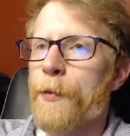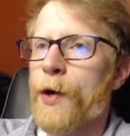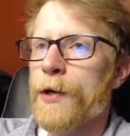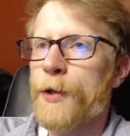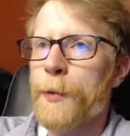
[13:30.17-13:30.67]

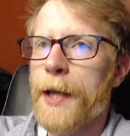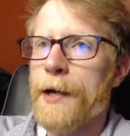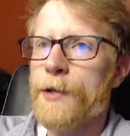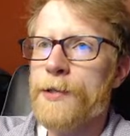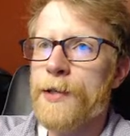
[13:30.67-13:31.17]
1 or 2
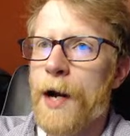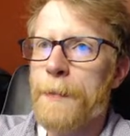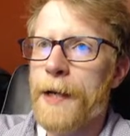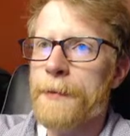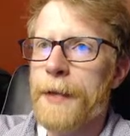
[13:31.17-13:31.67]
players. Start
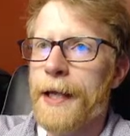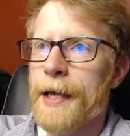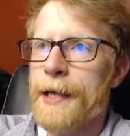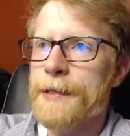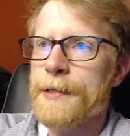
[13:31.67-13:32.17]
button
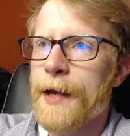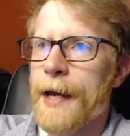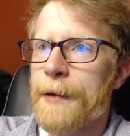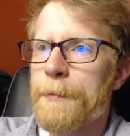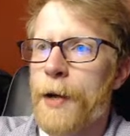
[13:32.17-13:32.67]
begins
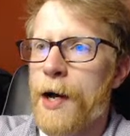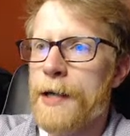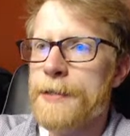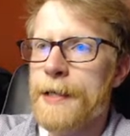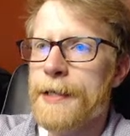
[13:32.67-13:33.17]
and
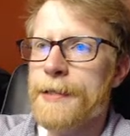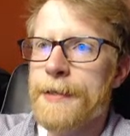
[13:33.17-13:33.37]
pauses.